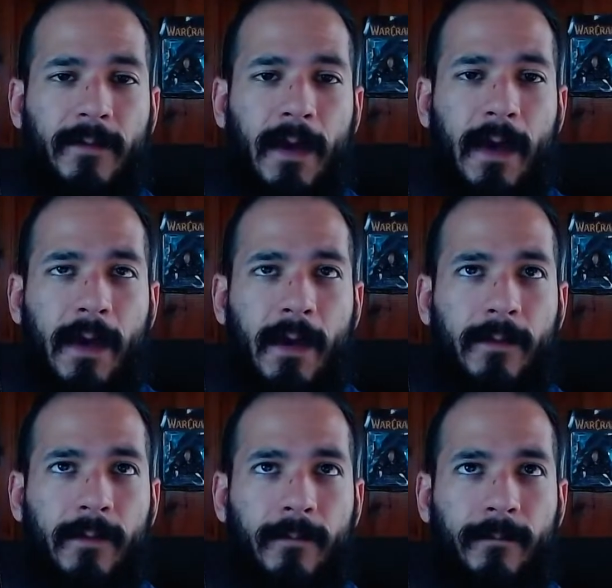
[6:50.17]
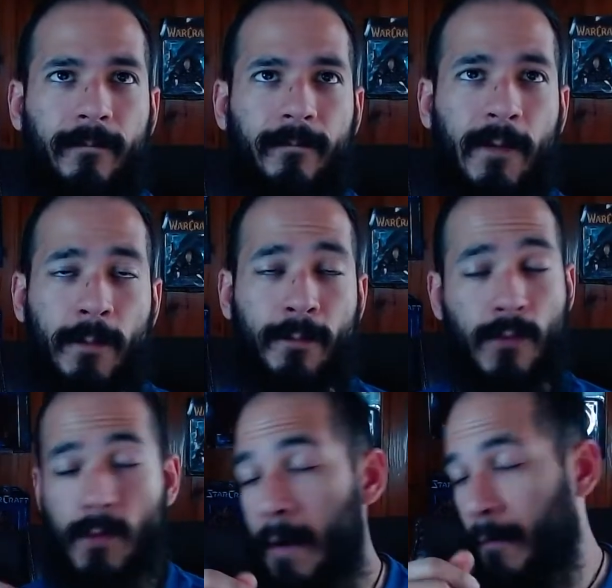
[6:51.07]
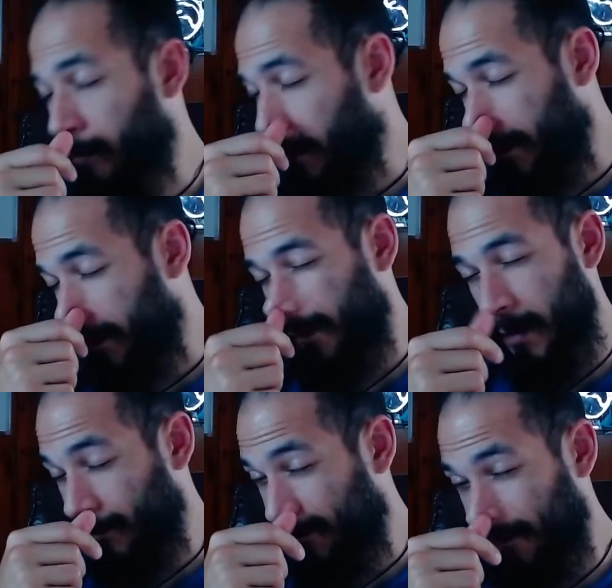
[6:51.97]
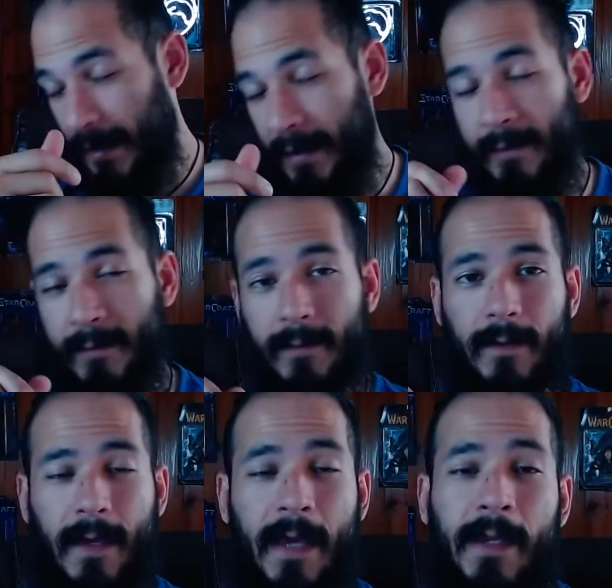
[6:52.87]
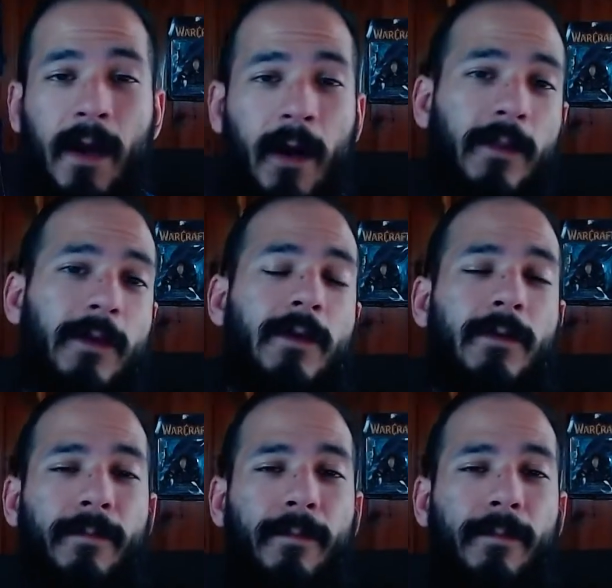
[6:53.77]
and they would probably not find, any other